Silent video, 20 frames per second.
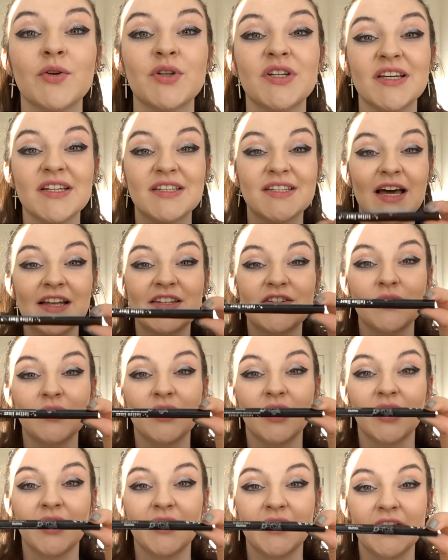Von D tattoo
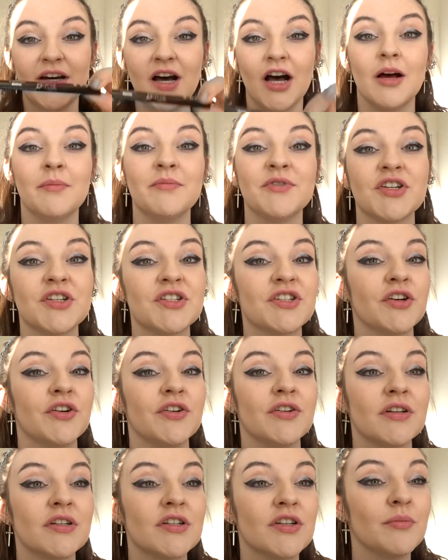liner, I'm just
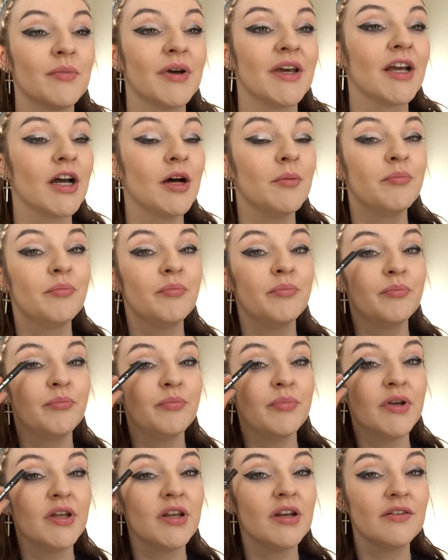going to make a
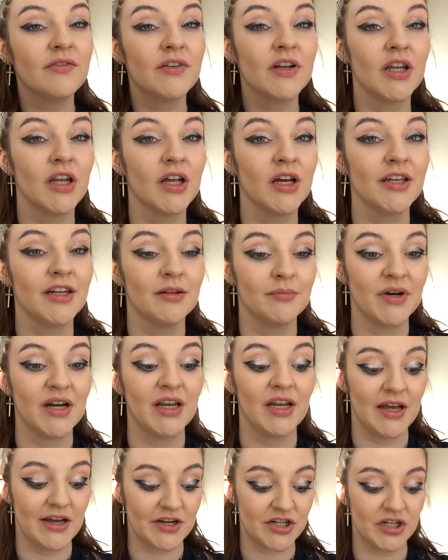bit of a line in my
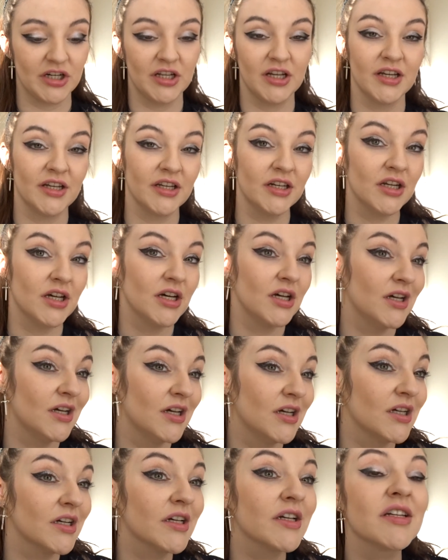lash line
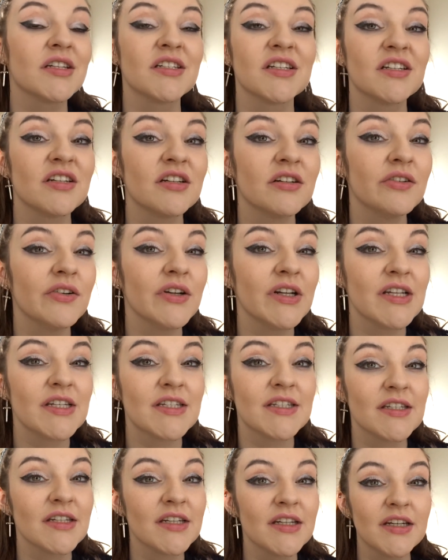because I don't really
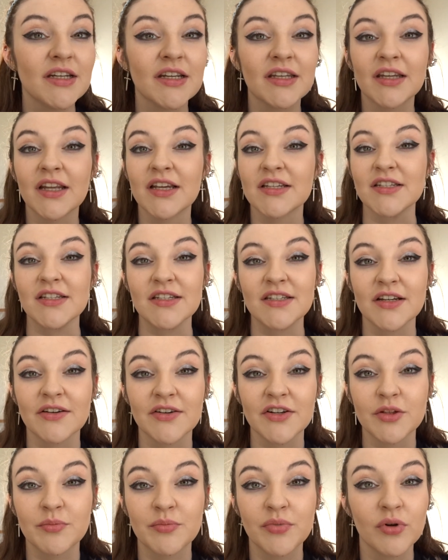see it
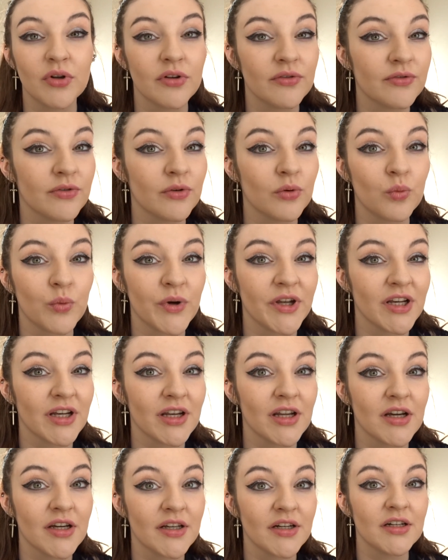necessary to pull a full winged
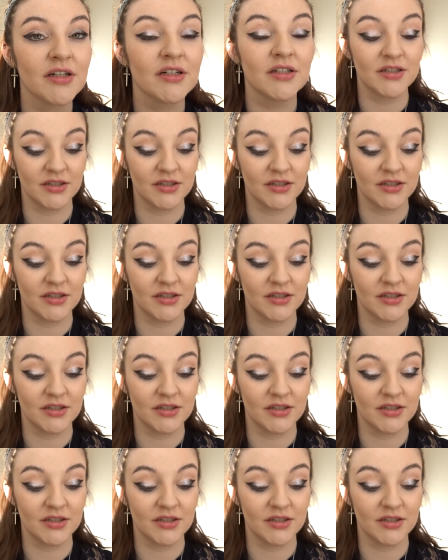liner.